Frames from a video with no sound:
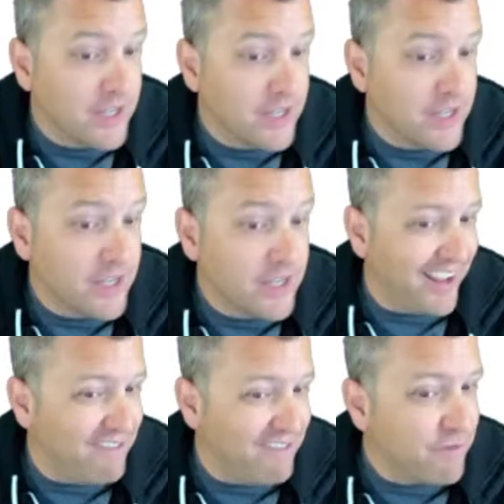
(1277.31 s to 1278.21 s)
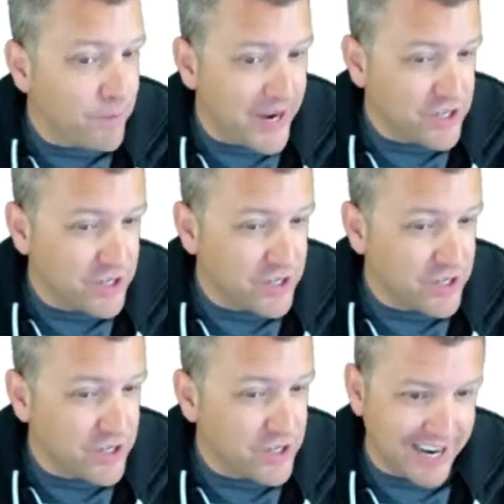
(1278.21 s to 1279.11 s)
This is an information
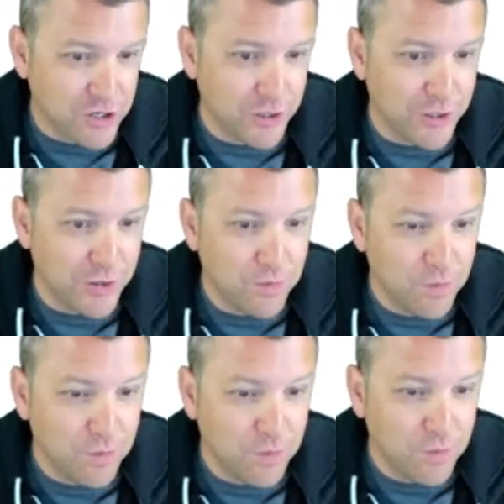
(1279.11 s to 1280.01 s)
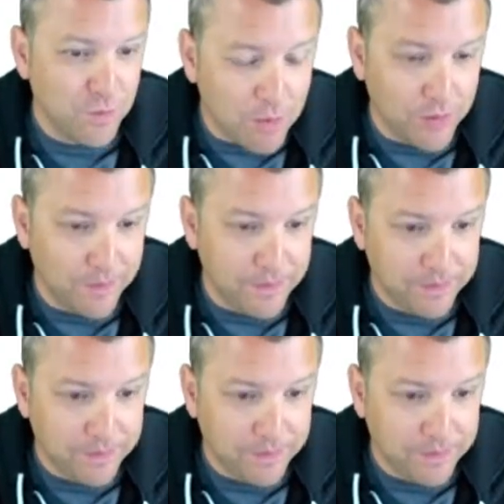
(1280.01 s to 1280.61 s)
architecture problem